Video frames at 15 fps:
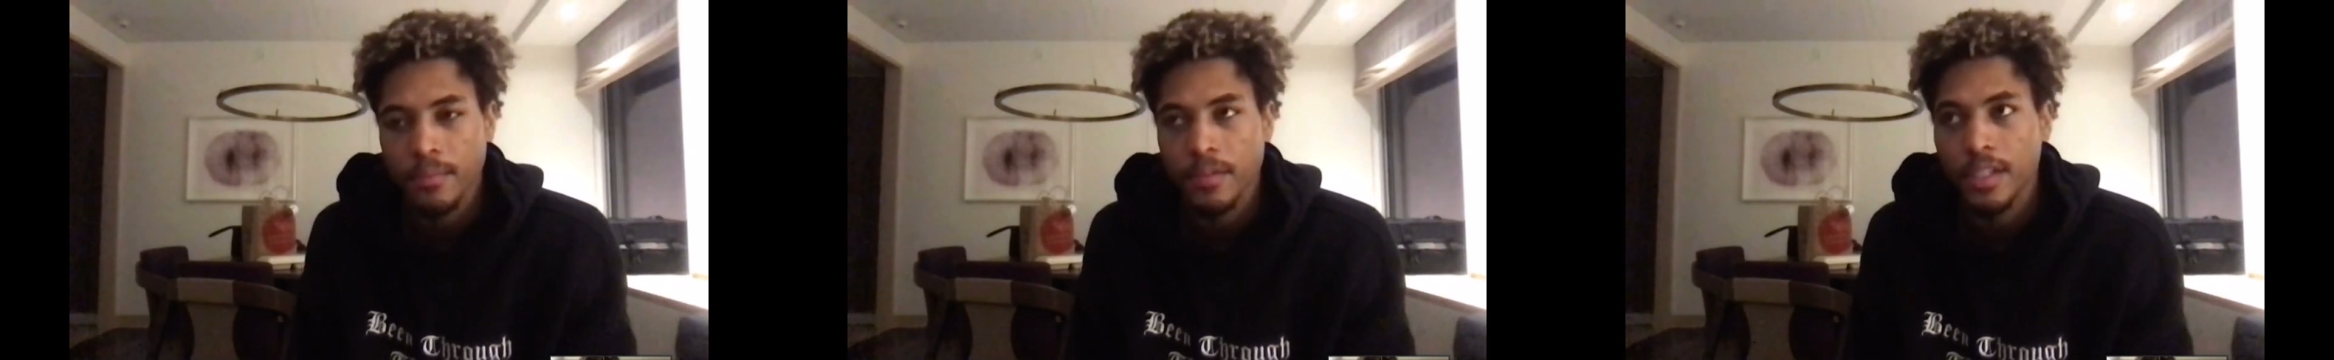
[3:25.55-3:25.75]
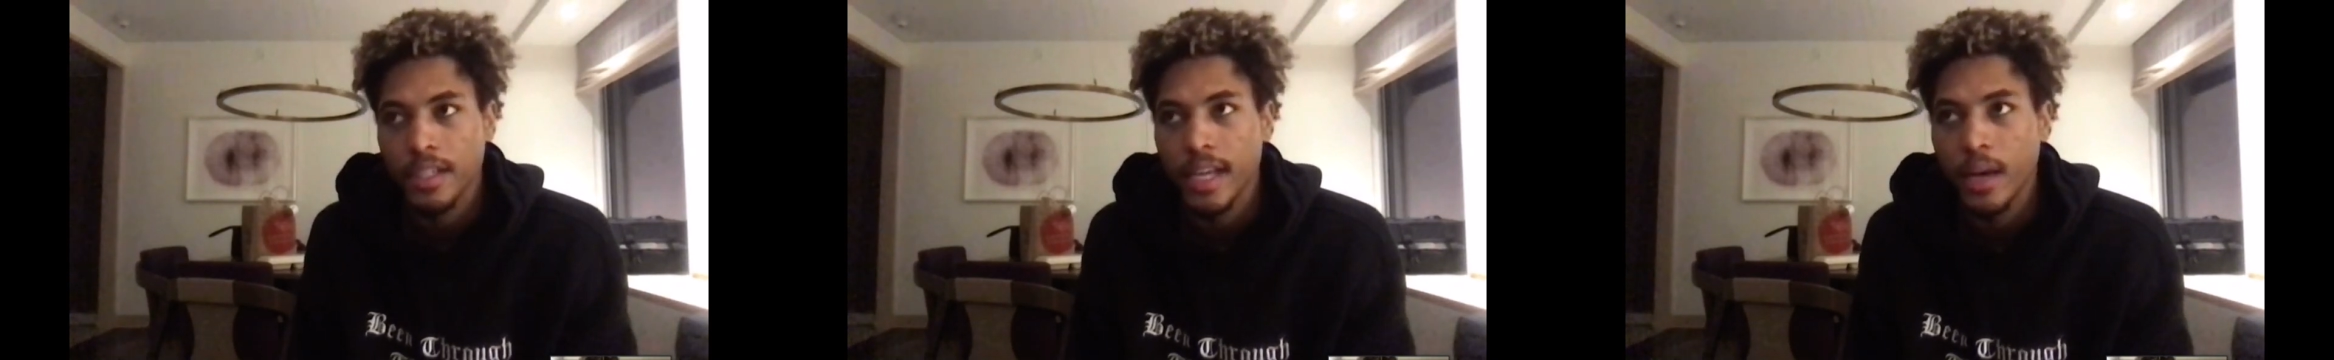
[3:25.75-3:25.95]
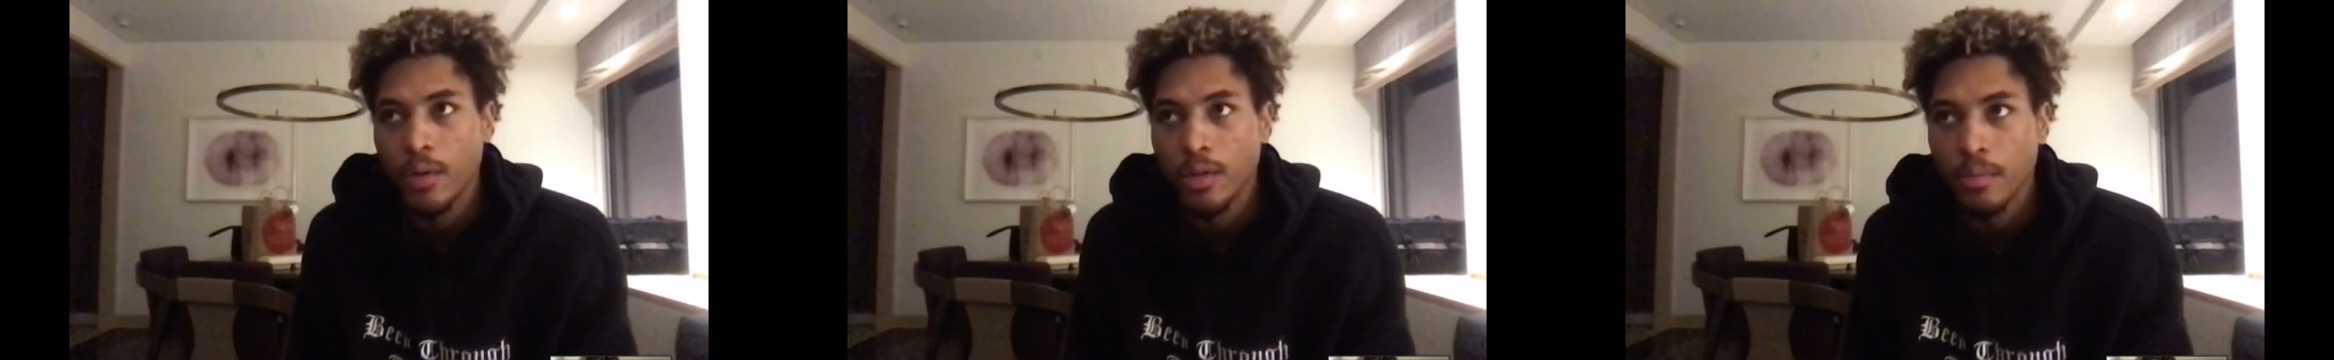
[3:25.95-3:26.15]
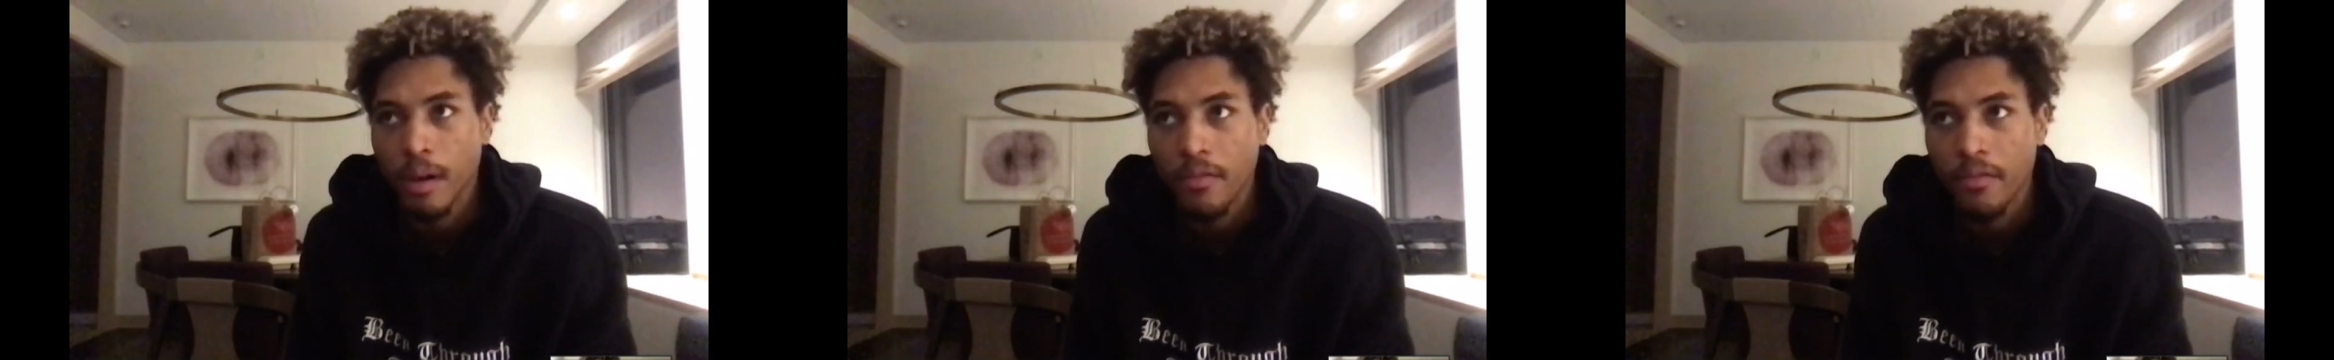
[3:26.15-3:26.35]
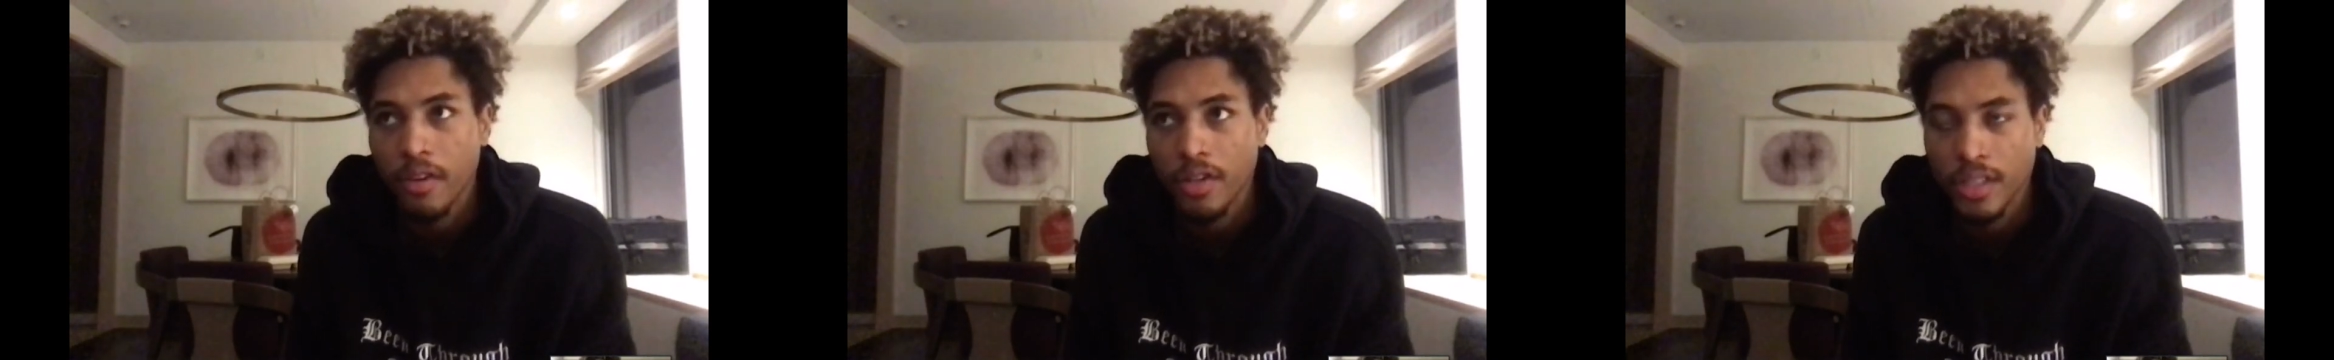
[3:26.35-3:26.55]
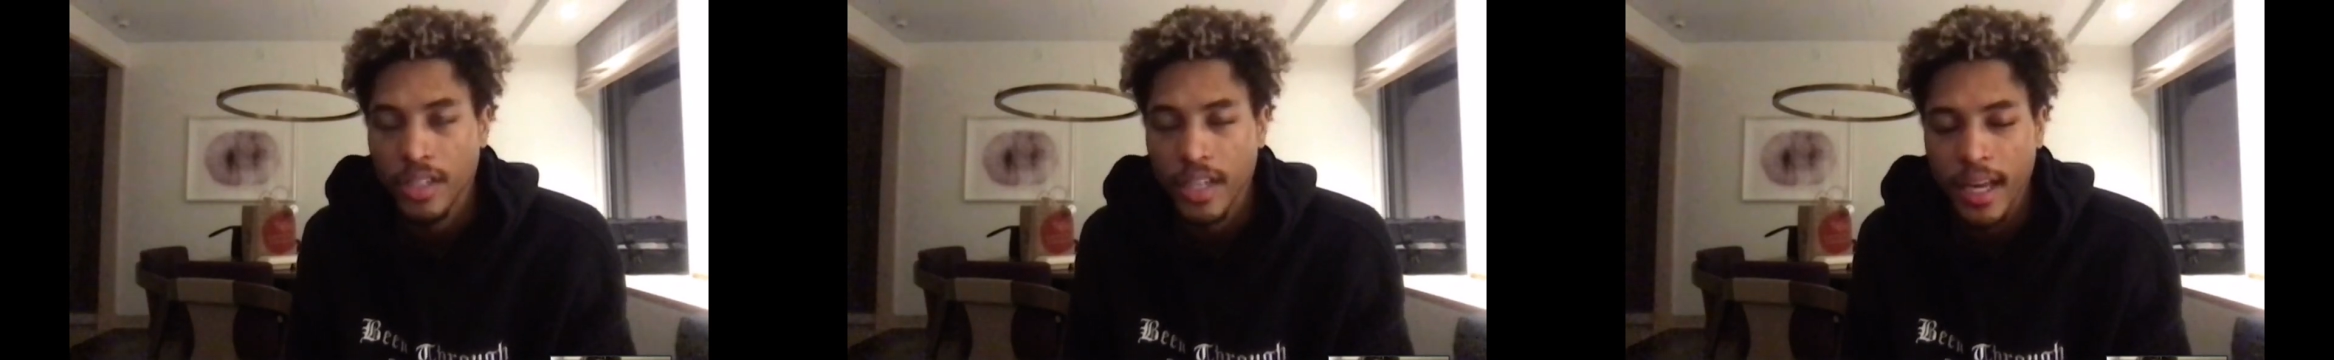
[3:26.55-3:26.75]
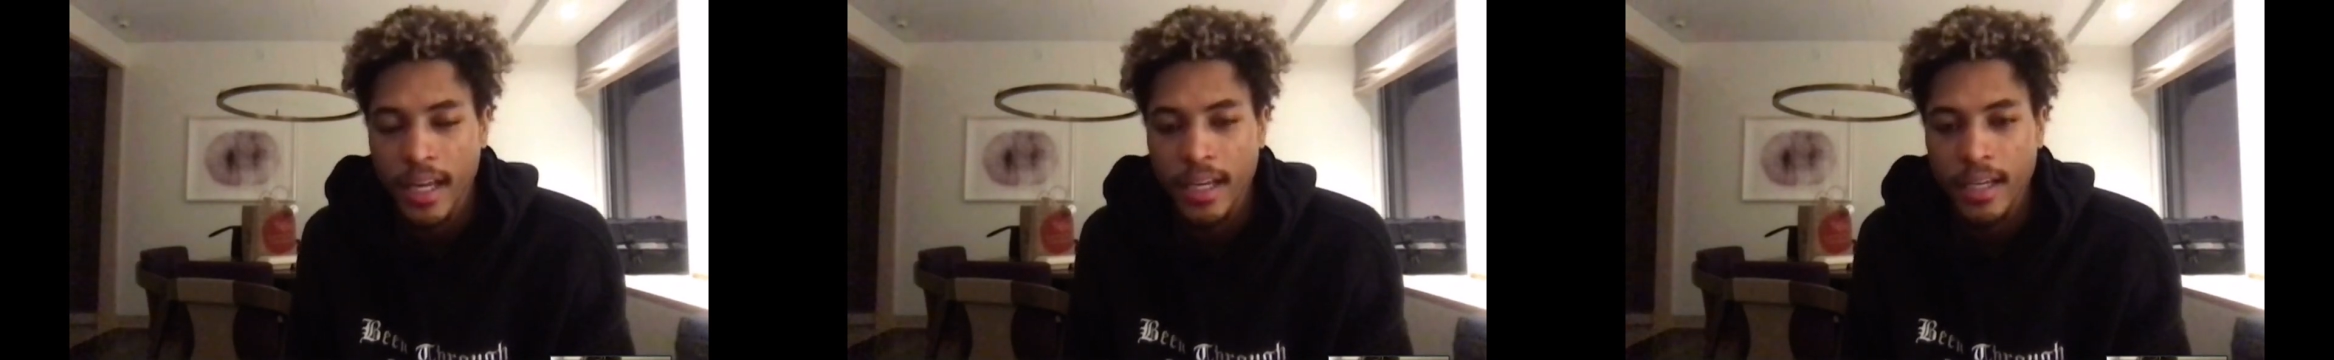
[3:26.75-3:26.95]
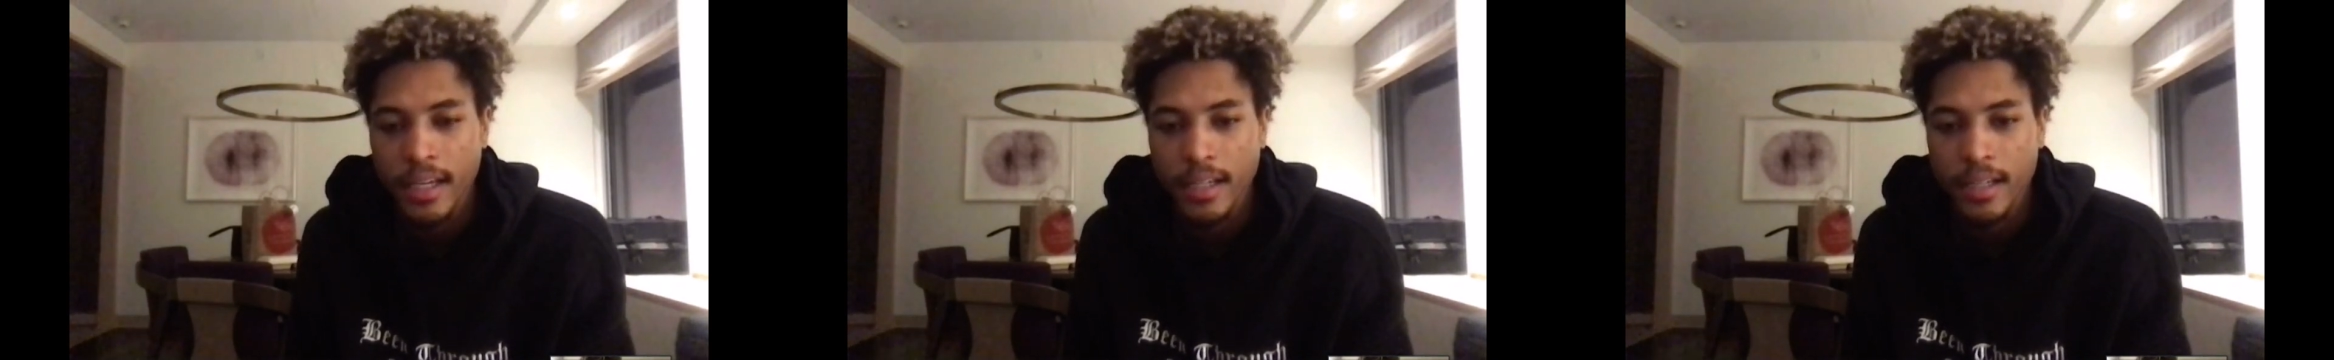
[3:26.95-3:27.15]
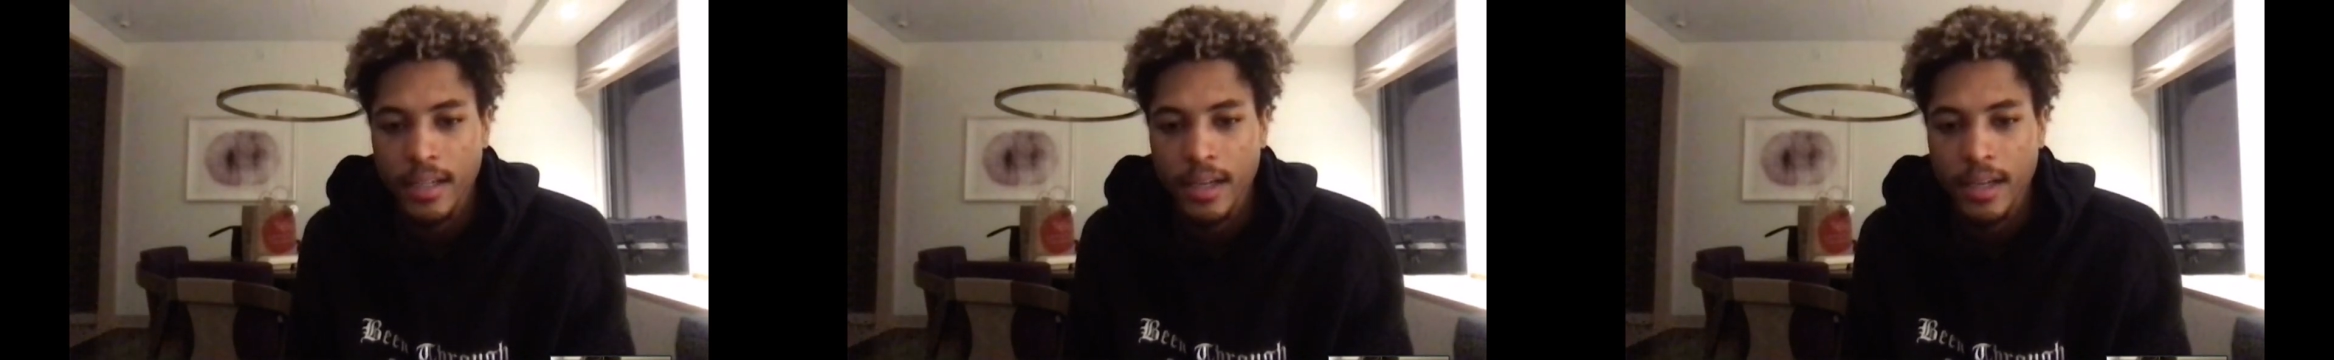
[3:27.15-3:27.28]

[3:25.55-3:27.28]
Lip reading: Today was my first day